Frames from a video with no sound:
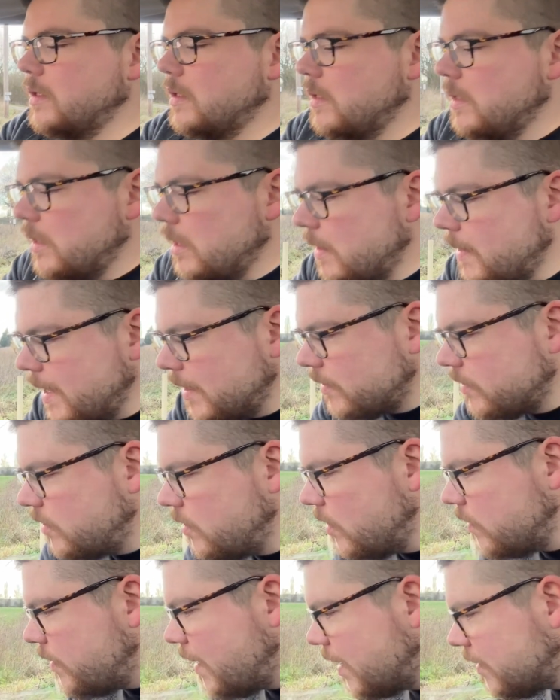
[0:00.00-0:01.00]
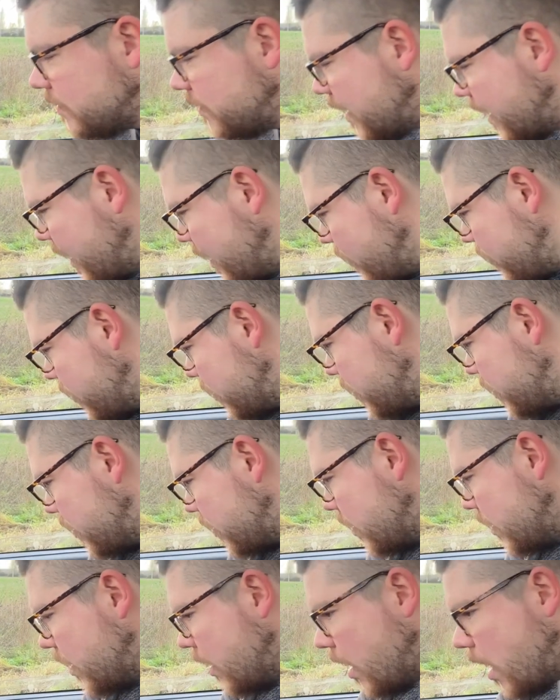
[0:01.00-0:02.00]
And that's good, that's now
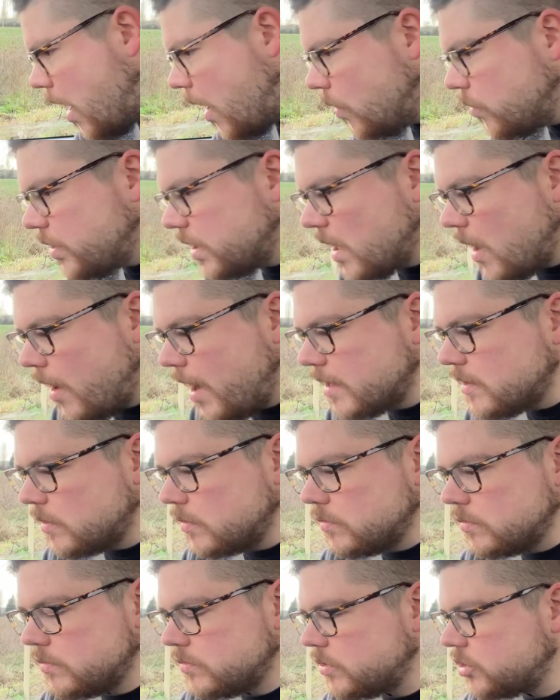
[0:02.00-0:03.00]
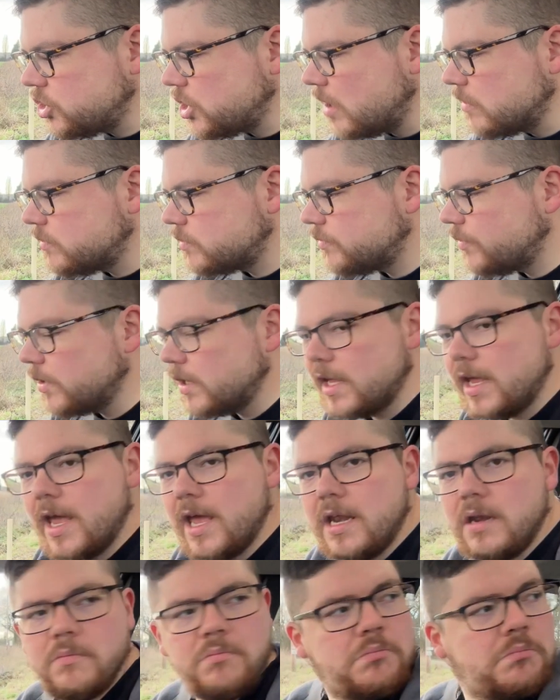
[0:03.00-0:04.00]
holding idle, the choke's fully
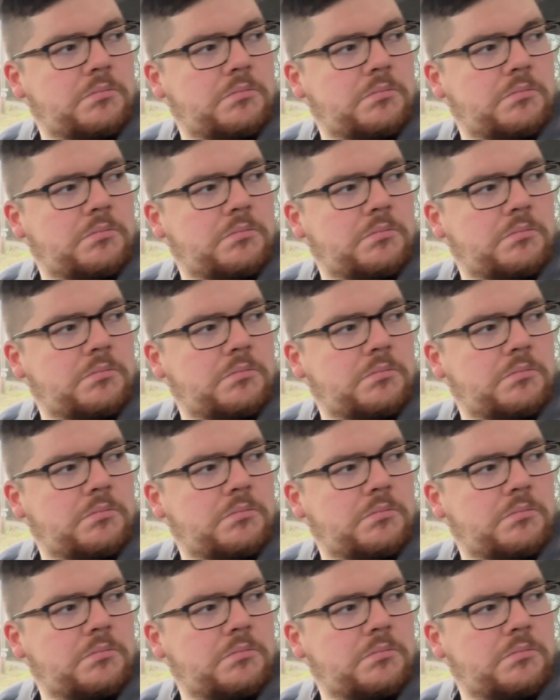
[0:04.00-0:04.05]
in.